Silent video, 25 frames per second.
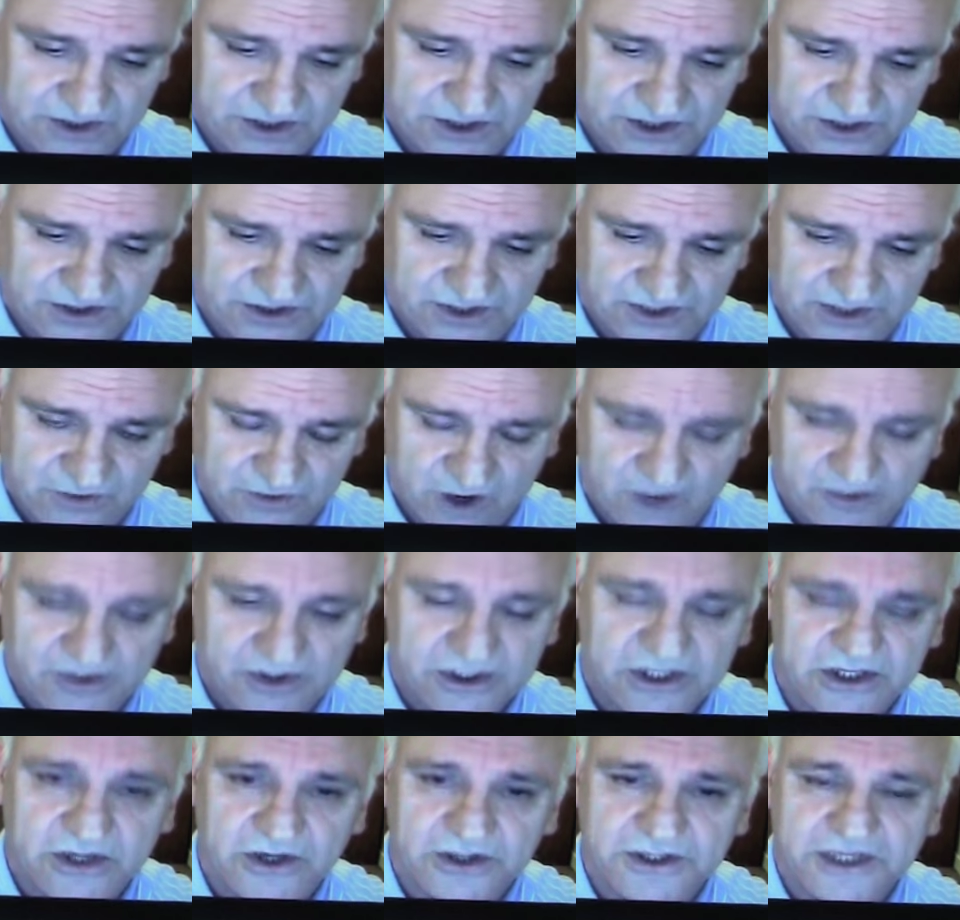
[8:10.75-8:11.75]
Julie
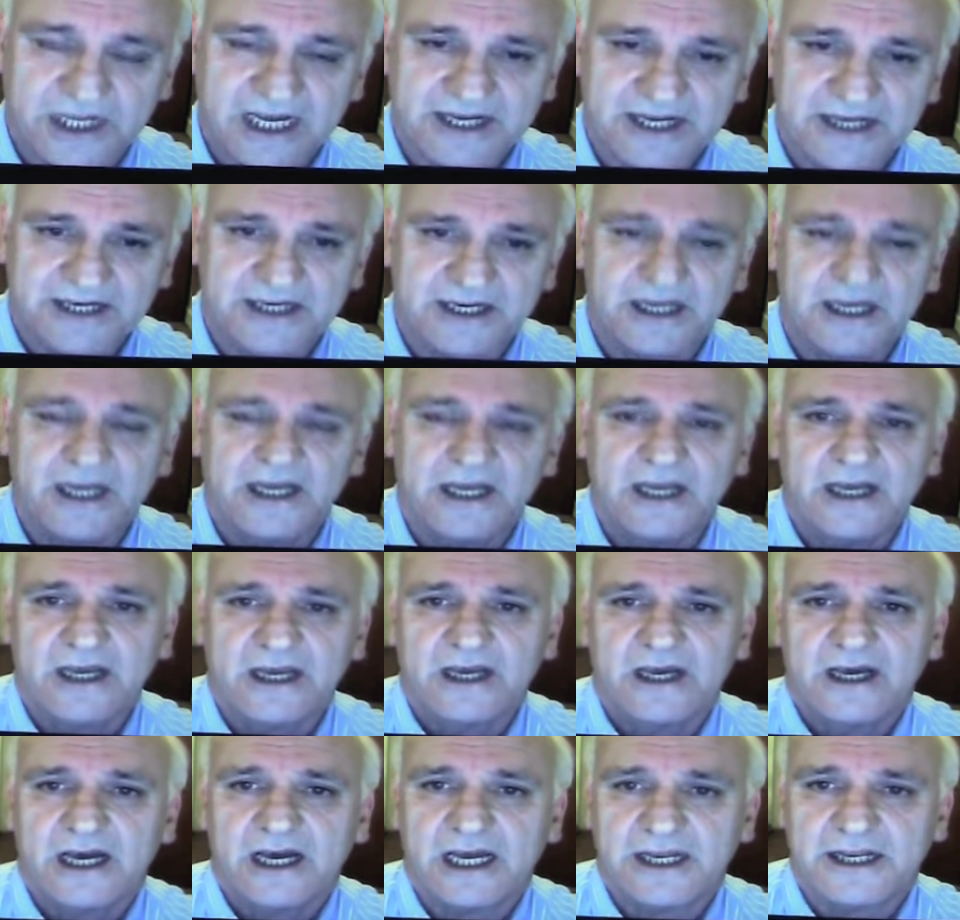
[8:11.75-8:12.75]
Roberts looked at it,
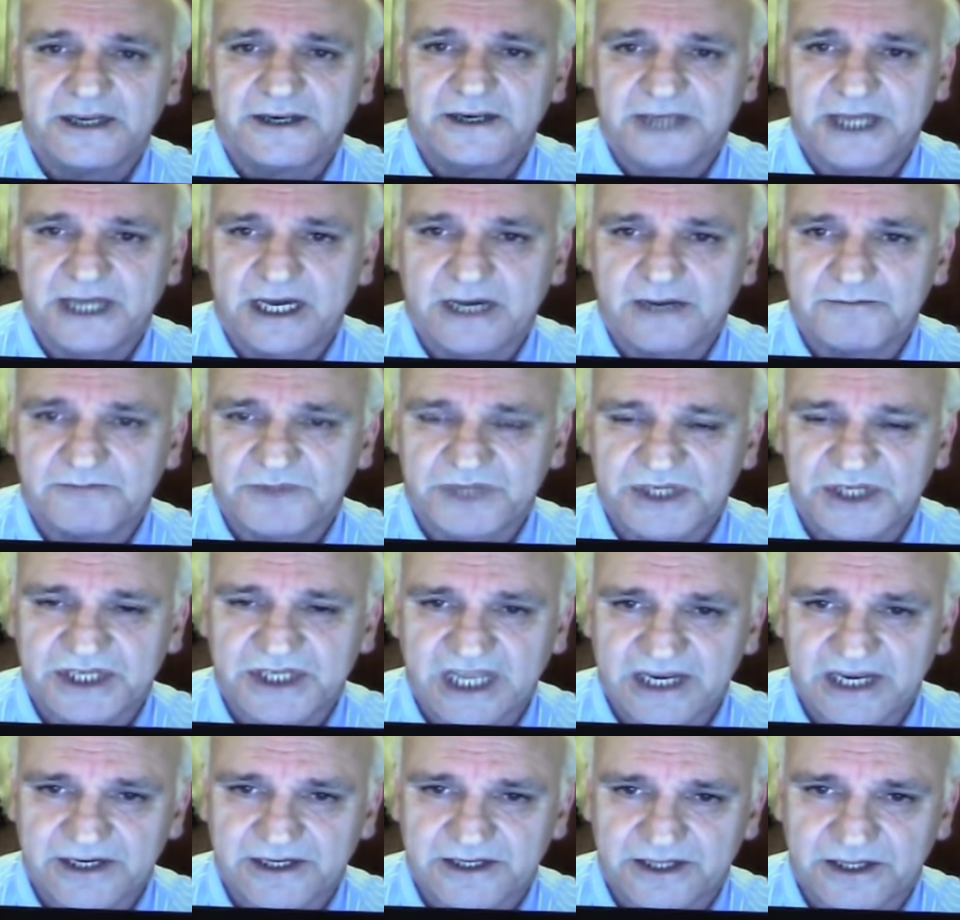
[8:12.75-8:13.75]
and
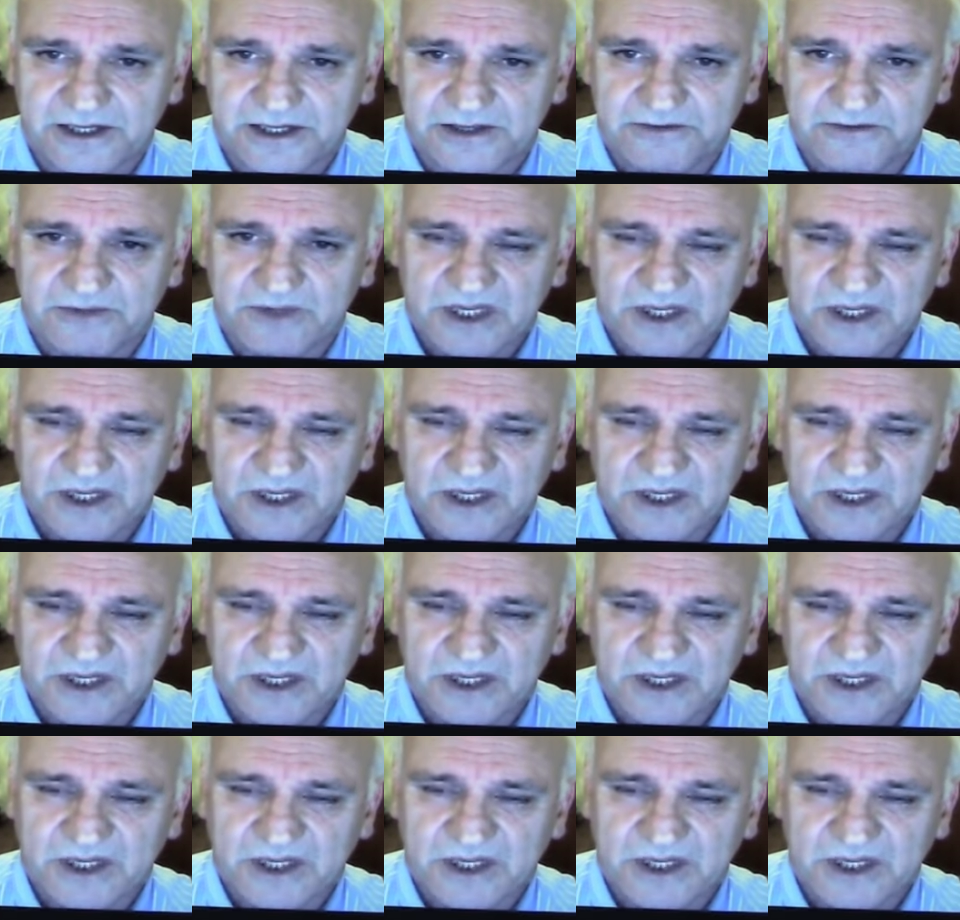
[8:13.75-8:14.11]
stated that